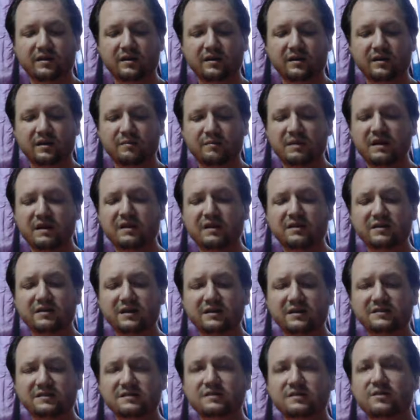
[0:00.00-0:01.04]
immediate
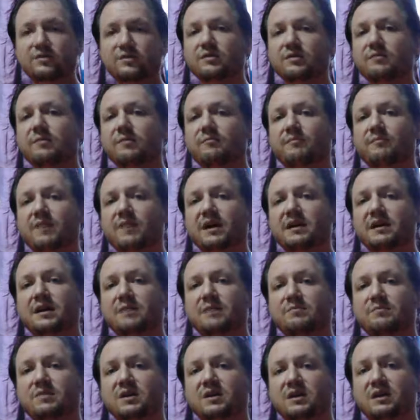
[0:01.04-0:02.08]
glance there might
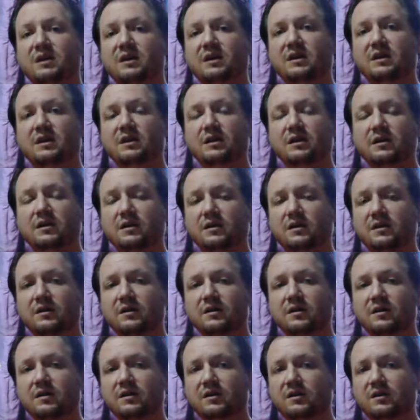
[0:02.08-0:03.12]
not be
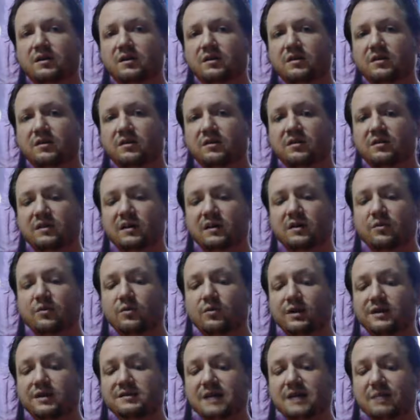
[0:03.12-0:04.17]
the
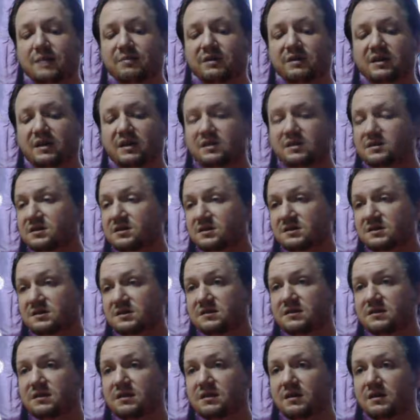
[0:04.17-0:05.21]
quickest
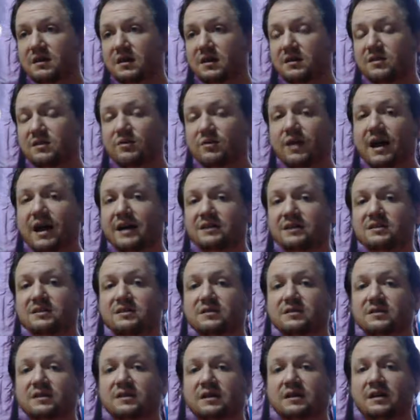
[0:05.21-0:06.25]
applications, they're
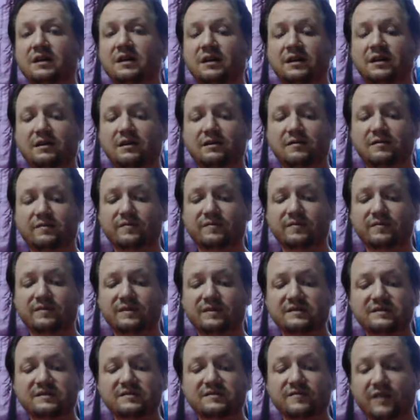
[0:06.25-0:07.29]
actually
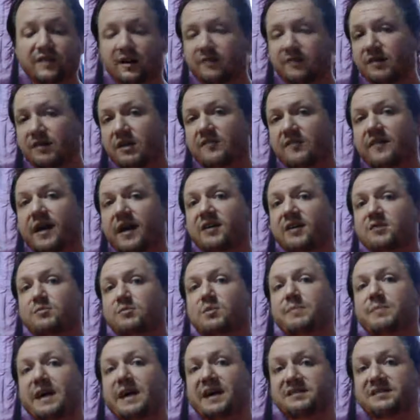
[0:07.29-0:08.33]
this is a very, very valuable
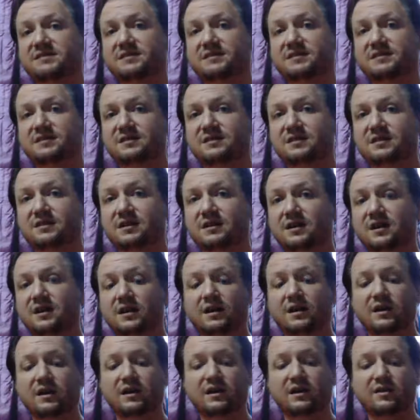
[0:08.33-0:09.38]
passage
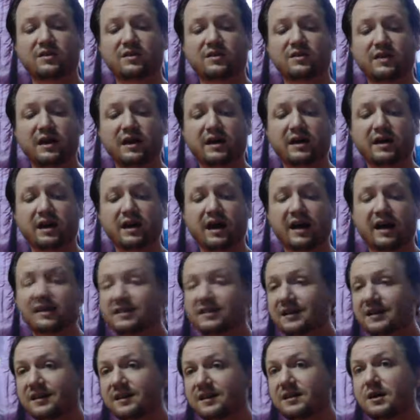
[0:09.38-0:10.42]
that I
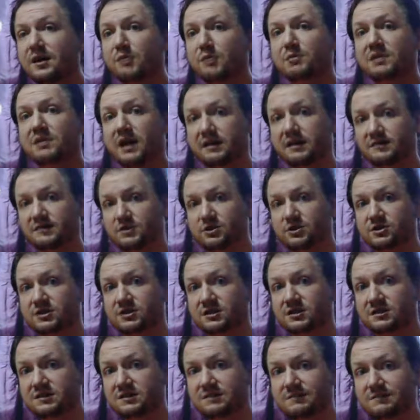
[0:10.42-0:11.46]
think can help a lot of
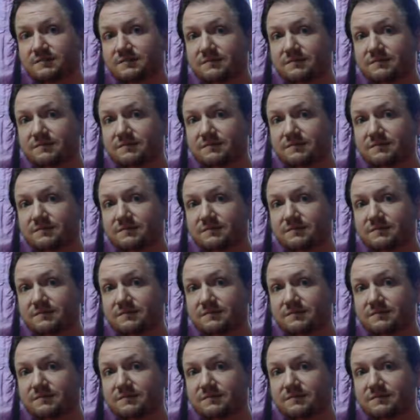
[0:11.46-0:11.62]
churches